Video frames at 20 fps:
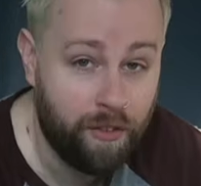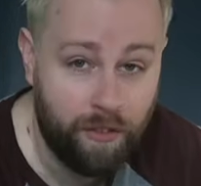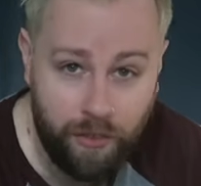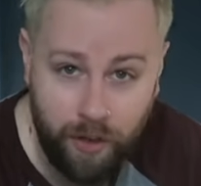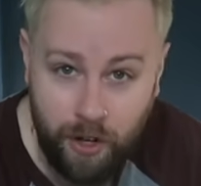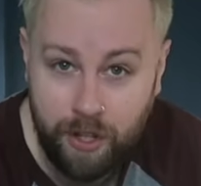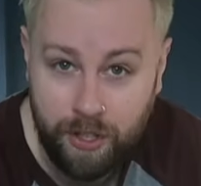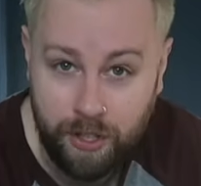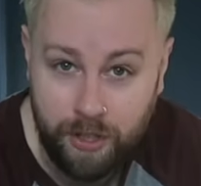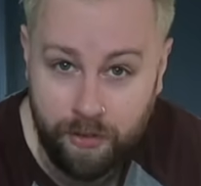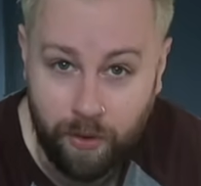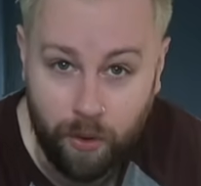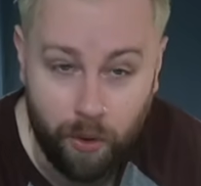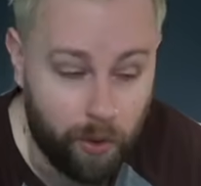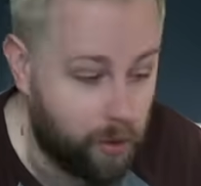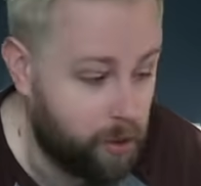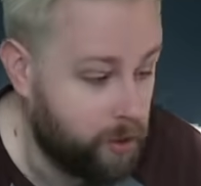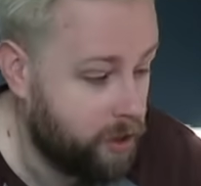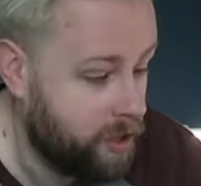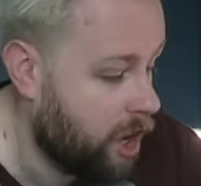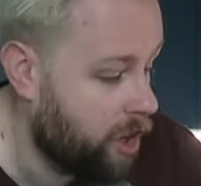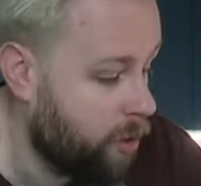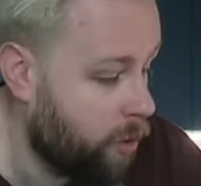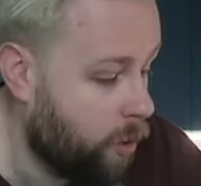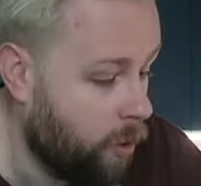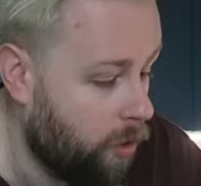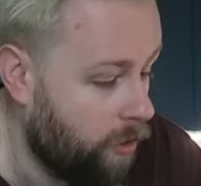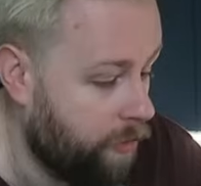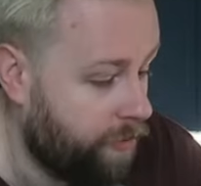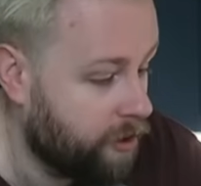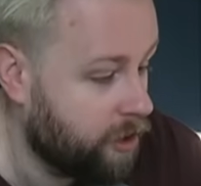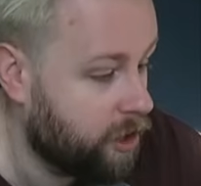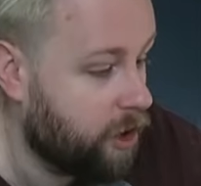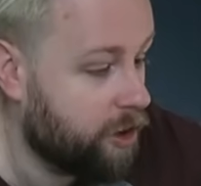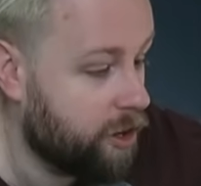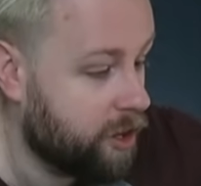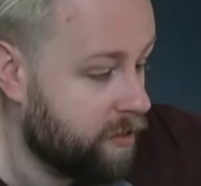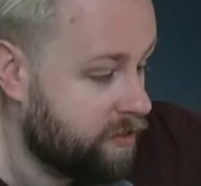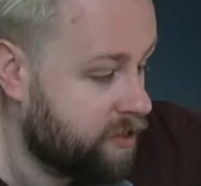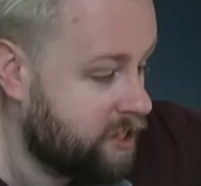First of all, an awful
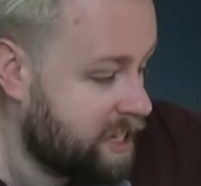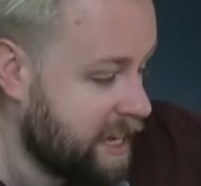lot of